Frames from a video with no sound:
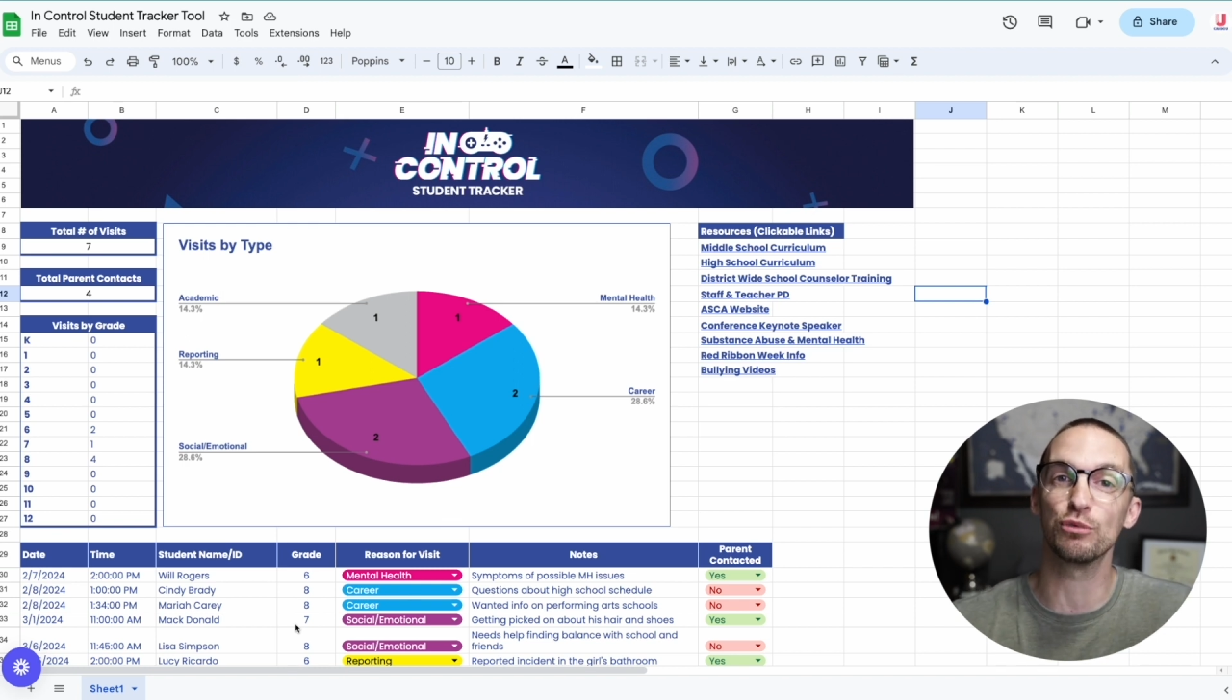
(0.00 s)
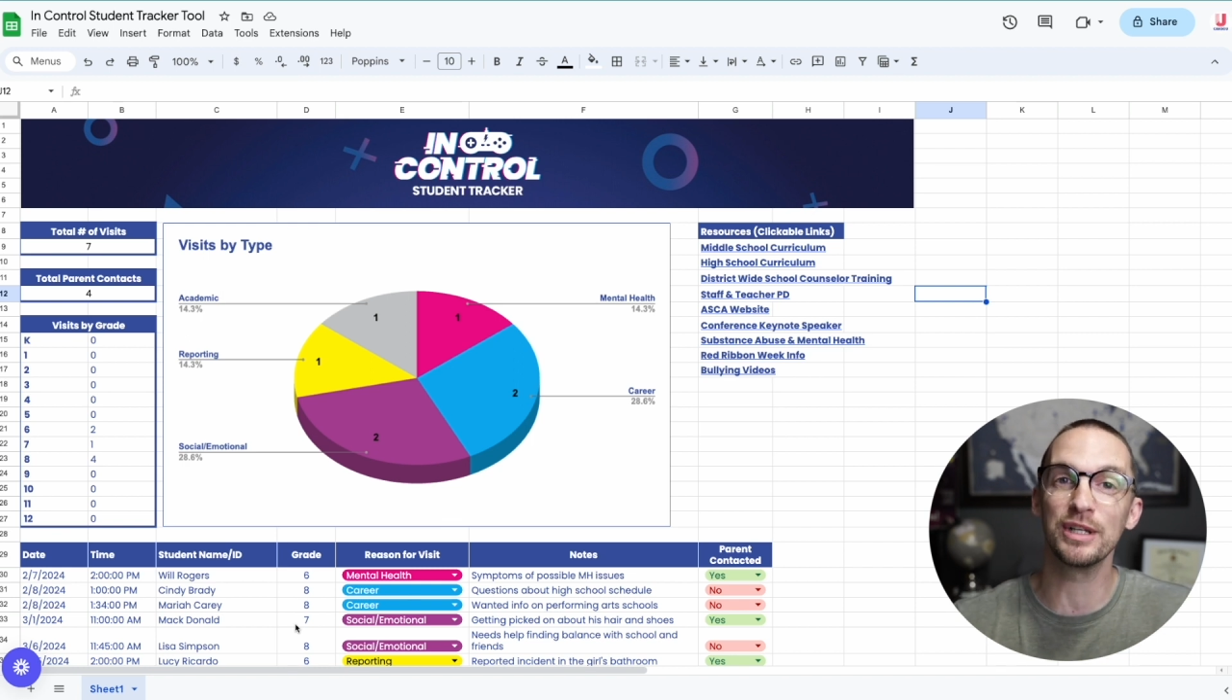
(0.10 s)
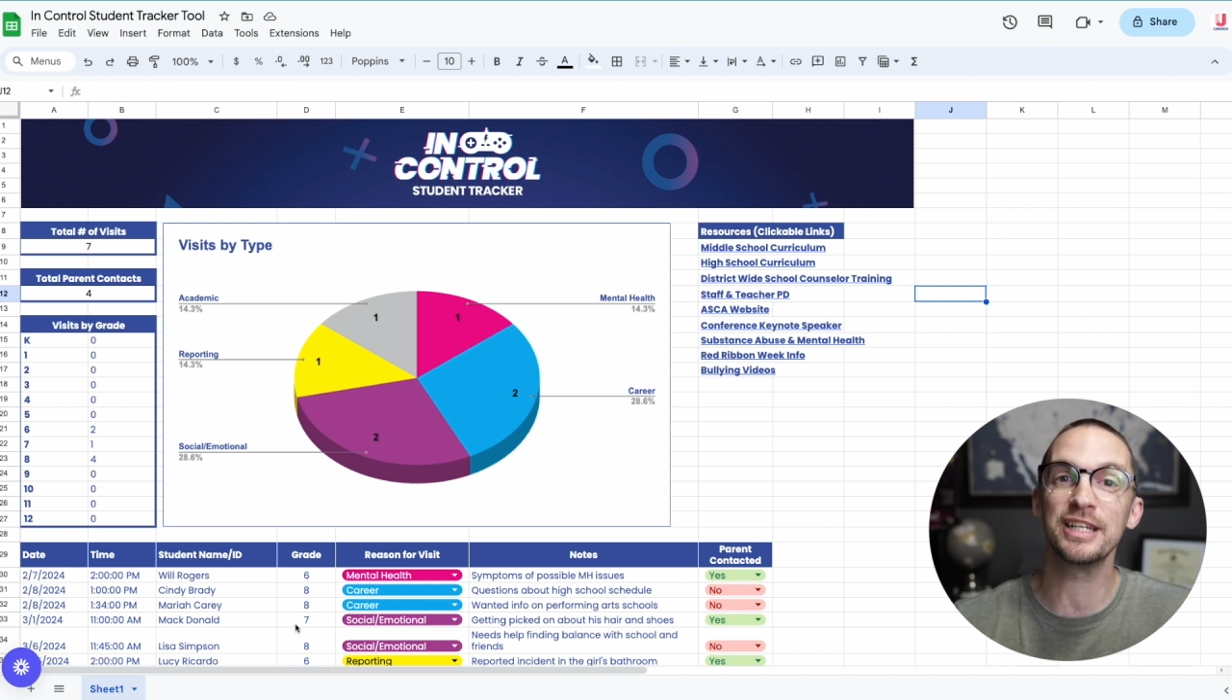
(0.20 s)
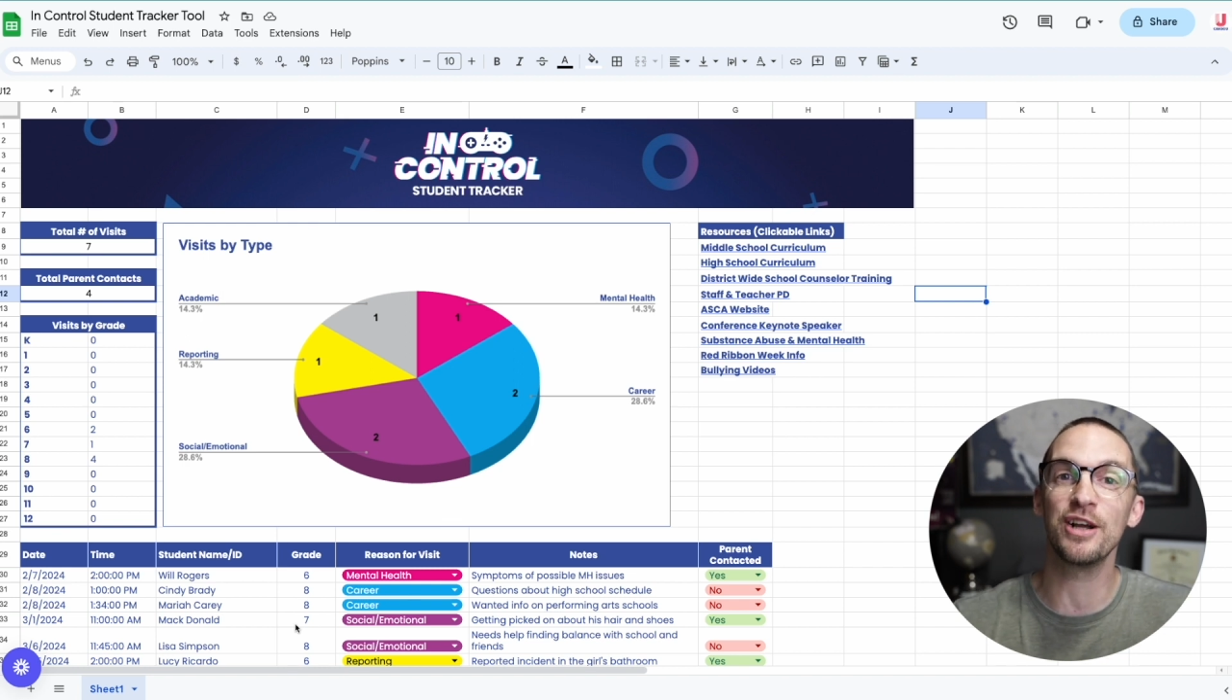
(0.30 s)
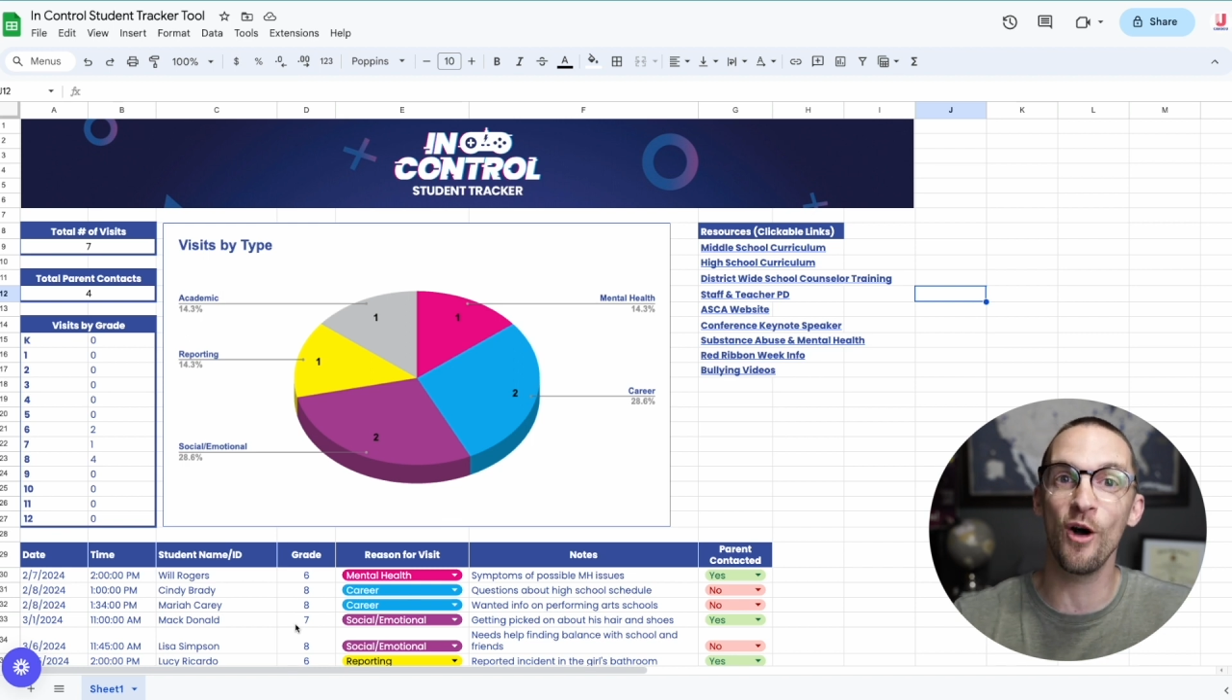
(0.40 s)

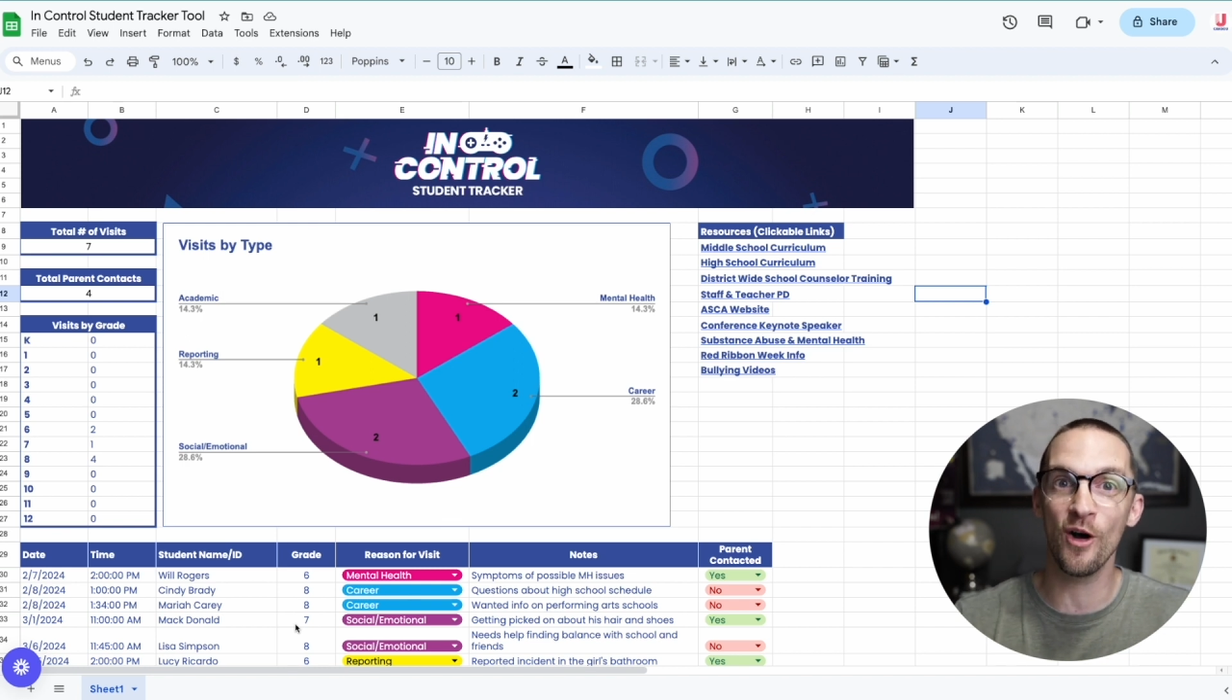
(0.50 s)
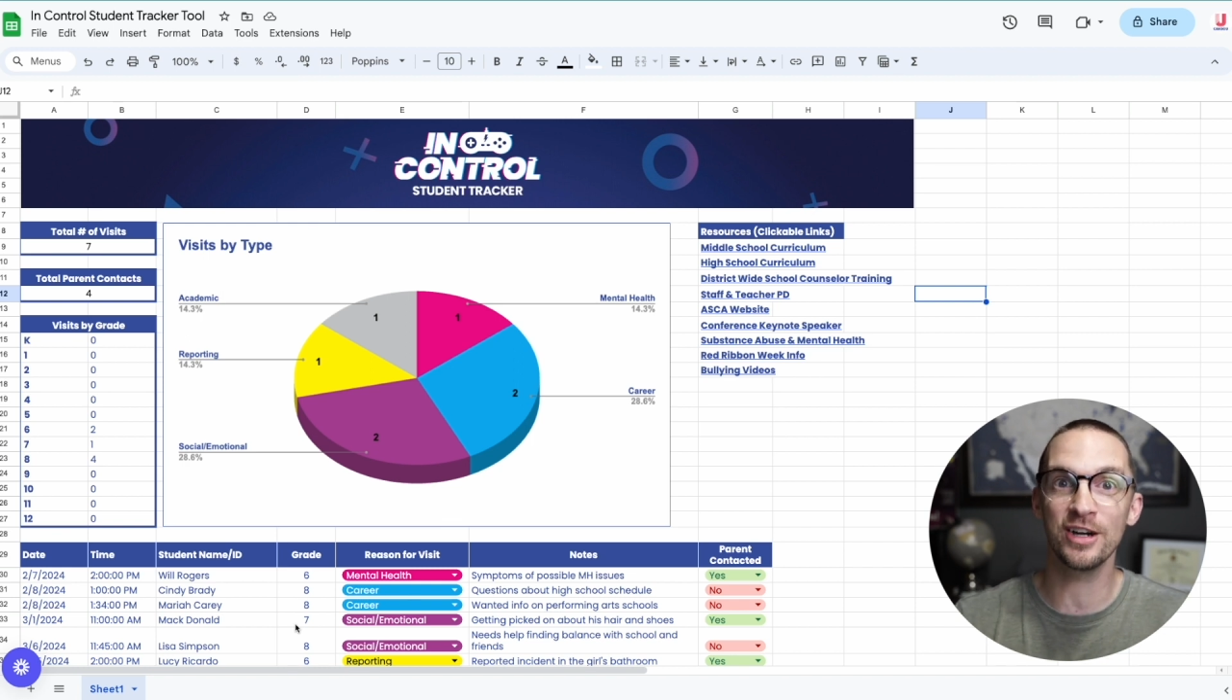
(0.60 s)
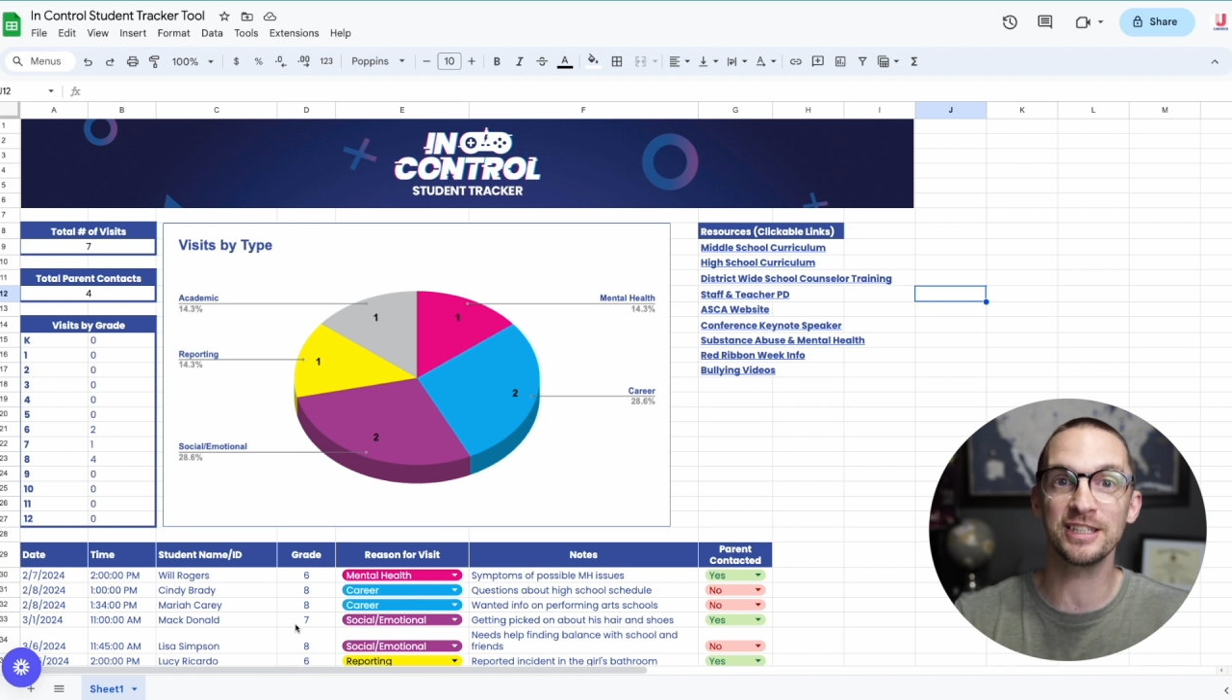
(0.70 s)
really hard